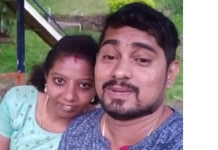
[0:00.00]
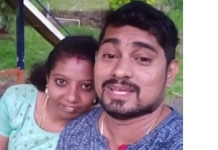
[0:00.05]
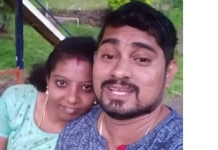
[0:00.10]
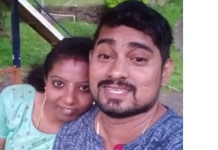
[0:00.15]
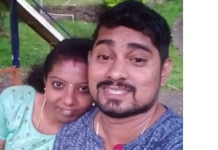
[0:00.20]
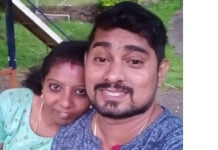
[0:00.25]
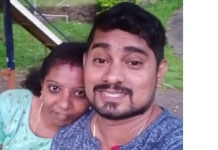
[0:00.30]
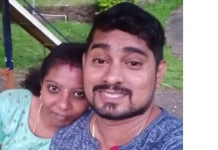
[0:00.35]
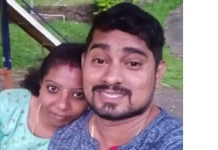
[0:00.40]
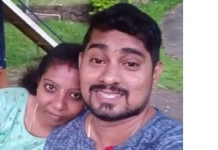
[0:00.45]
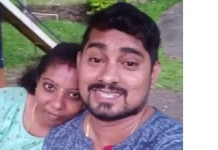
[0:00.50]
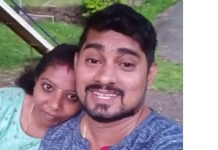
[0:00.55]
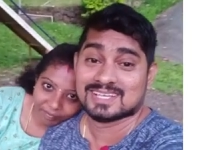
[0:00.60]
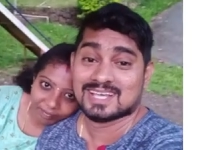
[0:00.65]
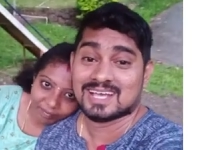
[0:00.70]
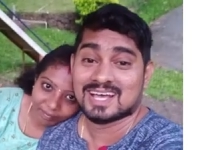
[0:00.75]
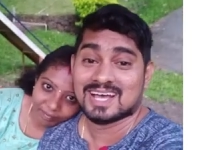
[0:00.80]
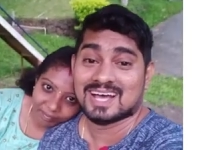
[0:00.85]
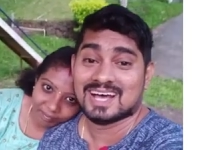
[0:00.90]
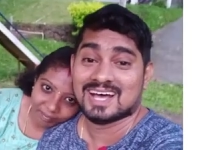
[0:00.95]
Speaker 1: place.
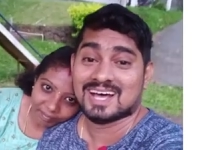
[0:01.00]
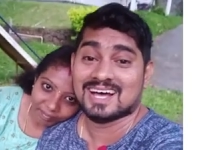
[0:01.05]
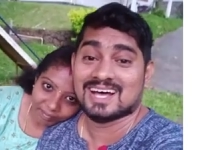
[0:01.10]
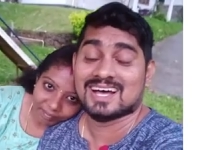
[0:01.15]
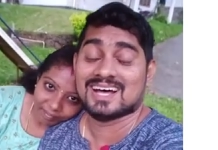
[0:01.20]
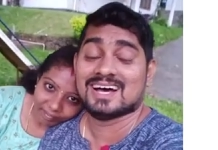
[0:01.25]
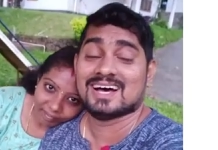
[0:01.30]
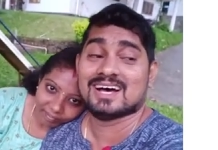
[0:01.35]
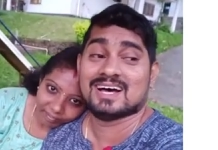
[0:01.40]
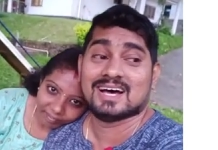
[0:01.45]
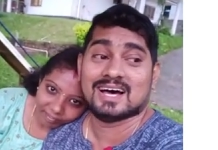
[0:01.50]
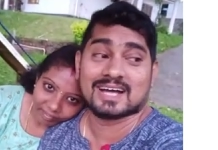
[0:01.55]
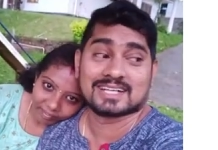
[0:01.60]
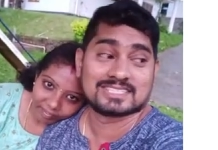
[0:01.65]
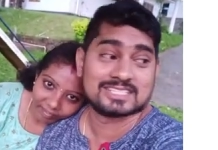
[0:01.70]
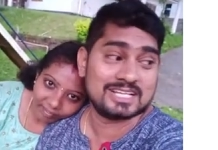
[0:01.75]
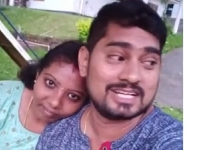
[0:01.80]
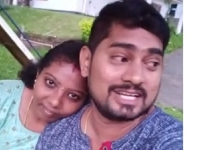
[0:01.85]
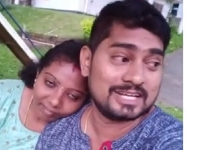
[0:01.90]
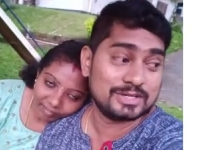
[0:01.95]

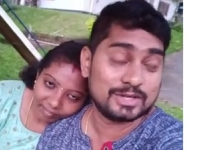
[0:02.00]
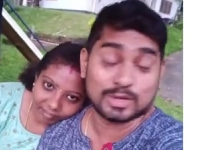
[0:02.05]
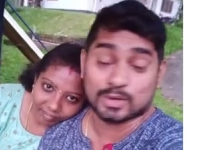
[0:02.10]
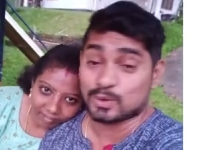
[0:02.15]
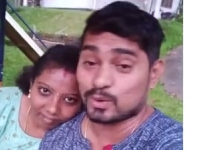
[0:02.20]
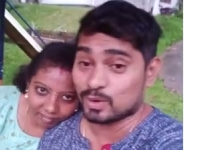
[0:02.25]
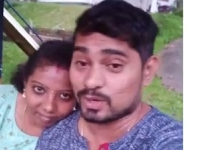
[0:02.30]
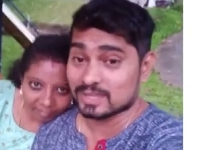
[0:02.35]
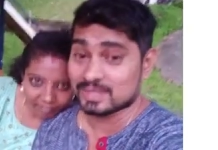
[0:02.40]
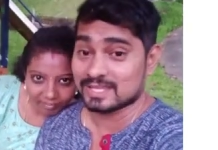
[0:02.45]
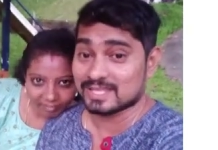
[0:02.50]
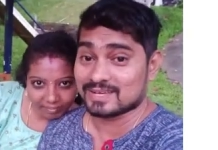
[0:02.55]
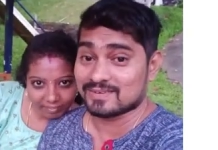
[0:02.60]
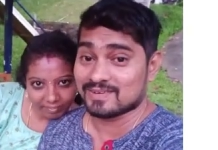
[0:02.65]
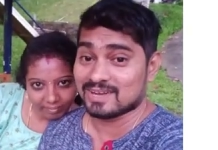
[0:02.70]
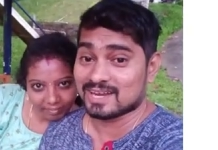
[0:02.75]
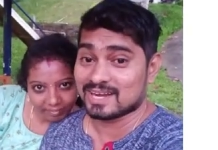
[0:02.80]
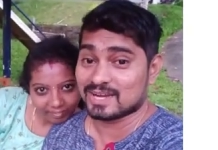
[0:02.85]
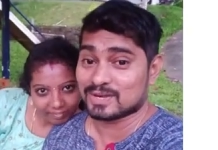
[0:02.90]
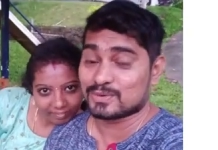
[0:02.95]
Actually, I know the Colombic
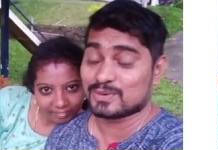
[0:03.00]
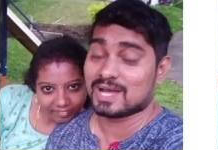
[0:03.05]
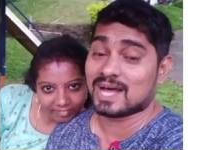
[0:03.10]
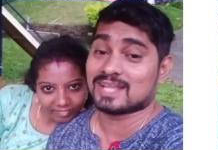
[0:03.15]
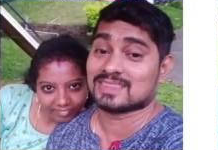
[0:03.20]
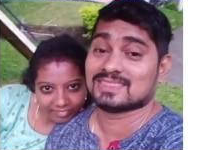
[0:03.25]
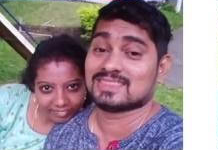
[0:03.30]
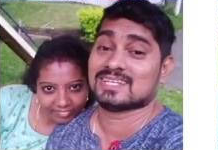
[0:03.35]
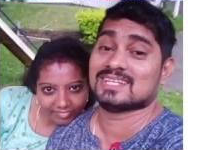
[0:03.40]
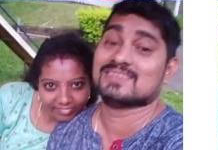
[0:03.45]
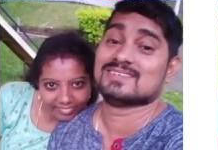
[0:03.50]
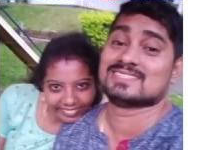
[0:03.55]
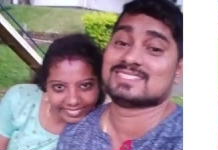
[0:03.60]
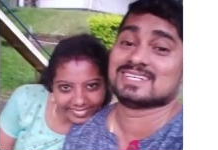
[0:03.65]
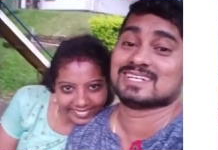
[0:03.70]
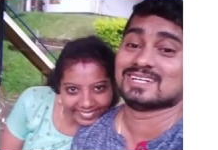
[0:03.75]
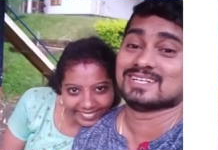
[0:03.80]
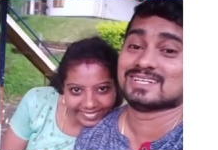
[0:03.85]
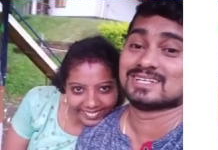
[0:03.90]
Ladakuda, Athena singular